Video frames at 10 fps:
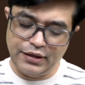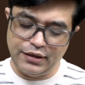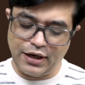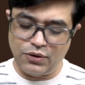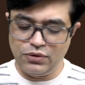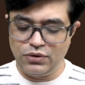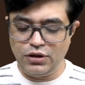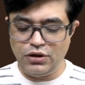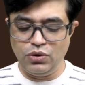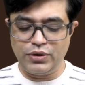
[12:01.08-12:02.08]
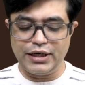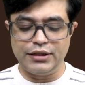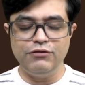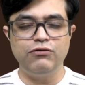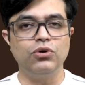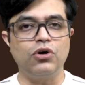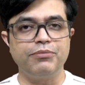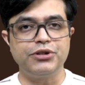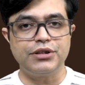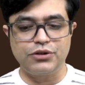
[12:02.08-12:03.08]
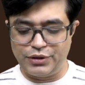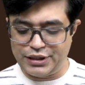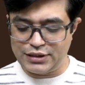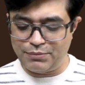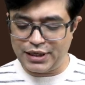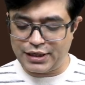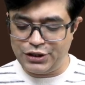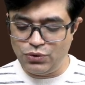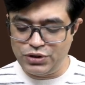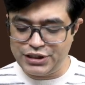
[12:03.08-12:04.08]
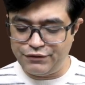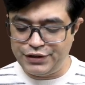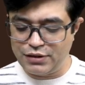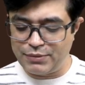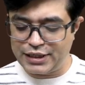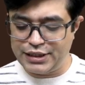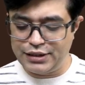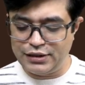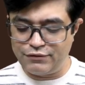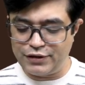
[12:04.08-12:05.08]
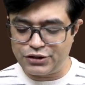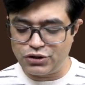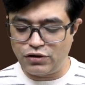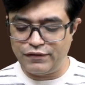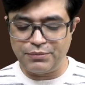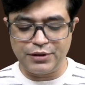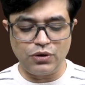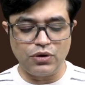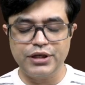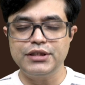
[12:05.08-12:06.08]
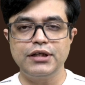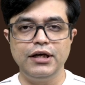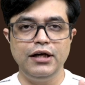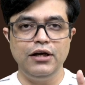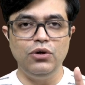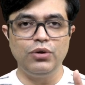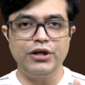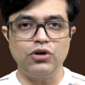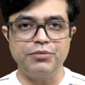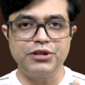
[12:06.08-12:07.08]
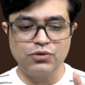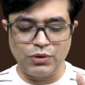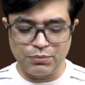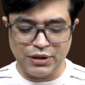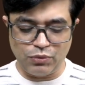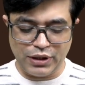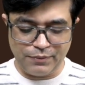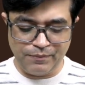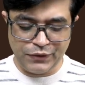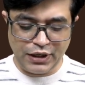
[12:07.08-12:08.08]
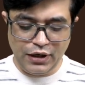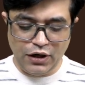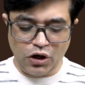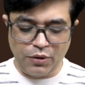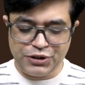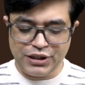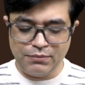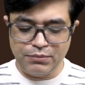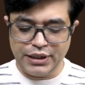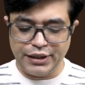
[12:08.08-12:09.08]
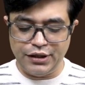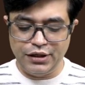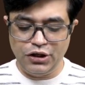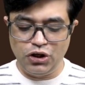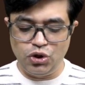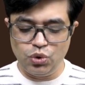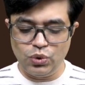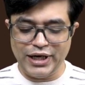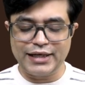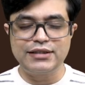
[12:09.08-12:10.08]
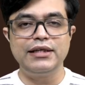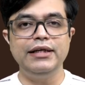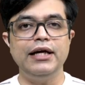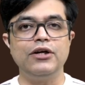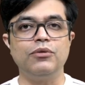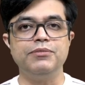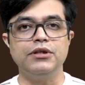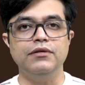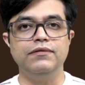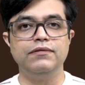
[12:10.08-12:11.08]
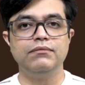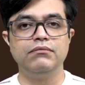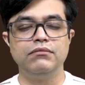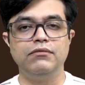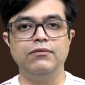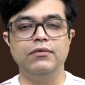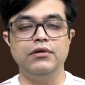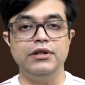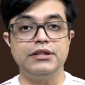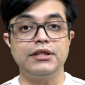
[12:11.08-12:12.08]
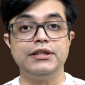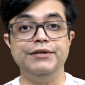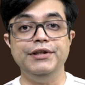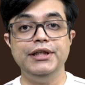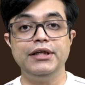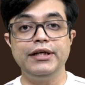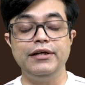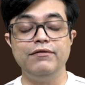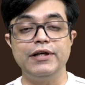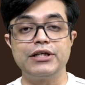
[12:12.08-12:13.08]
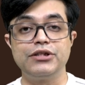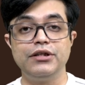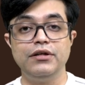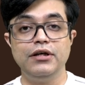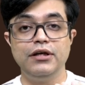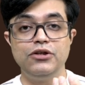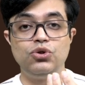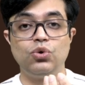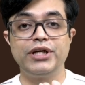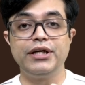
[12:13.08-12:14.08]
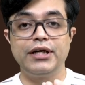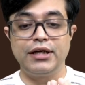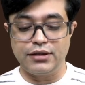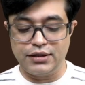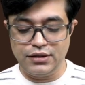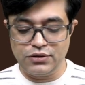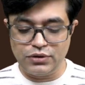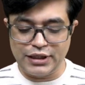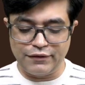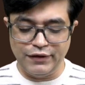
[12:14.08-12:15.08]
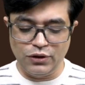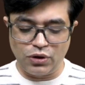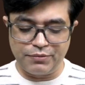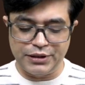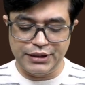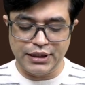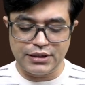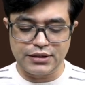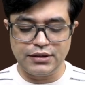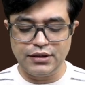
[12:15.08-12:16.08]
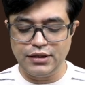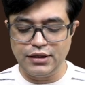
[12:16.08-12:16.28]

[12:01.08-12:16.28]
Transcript: Now look at the 4 options. So it is a acute severe bacterial infection of epiglottis. Look at options one by one. Option number A, do X-ray and observe. It's a severe infection, choking can occur, so that will not be the answer.